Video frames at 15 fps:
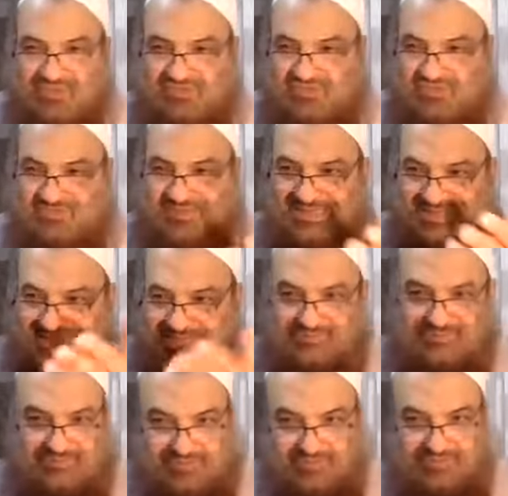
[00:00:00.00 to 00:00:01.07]
If he's to be
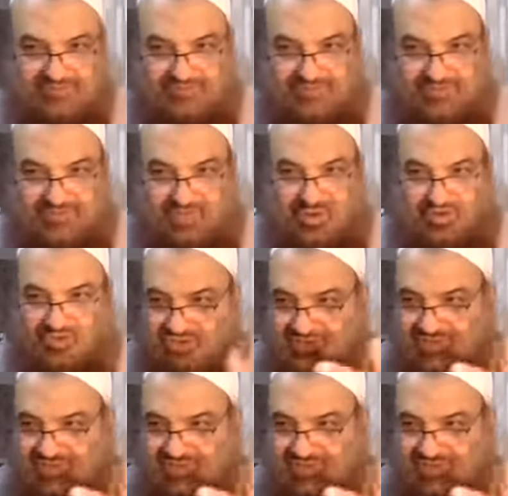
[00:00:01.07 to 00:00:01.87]
killed or to